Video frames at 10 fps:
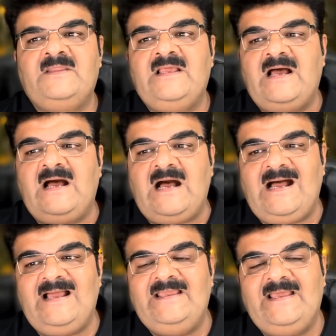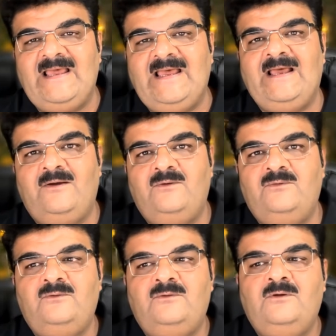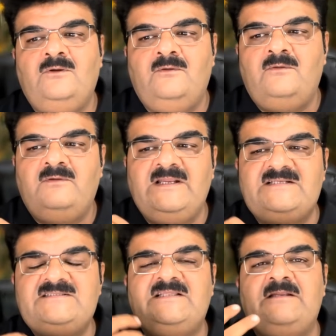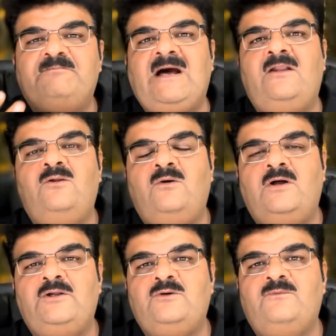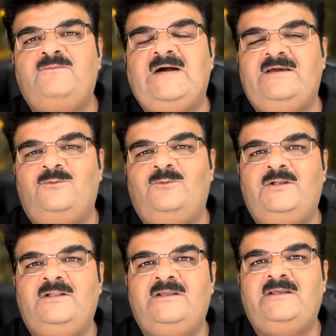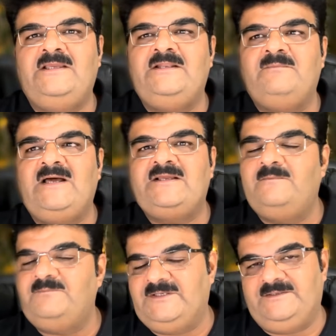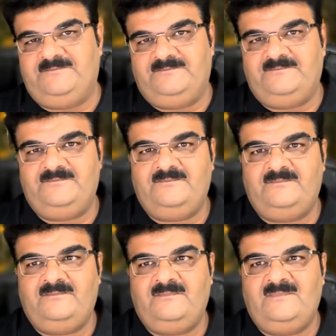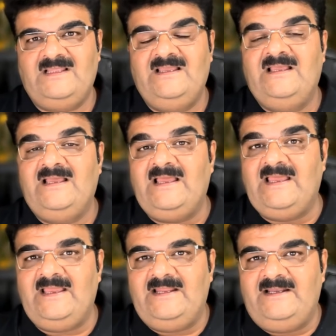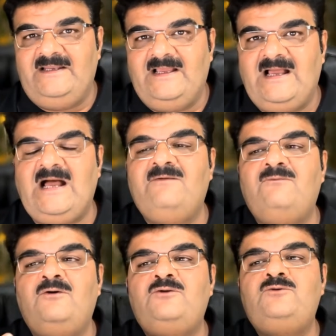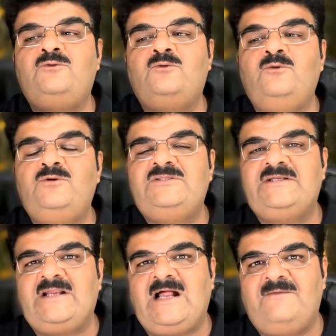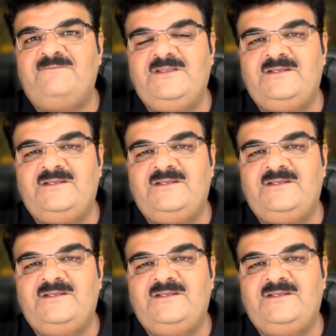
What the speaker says: I have, let's say that Palo Alto Firewall in my company, and I want to route the traffic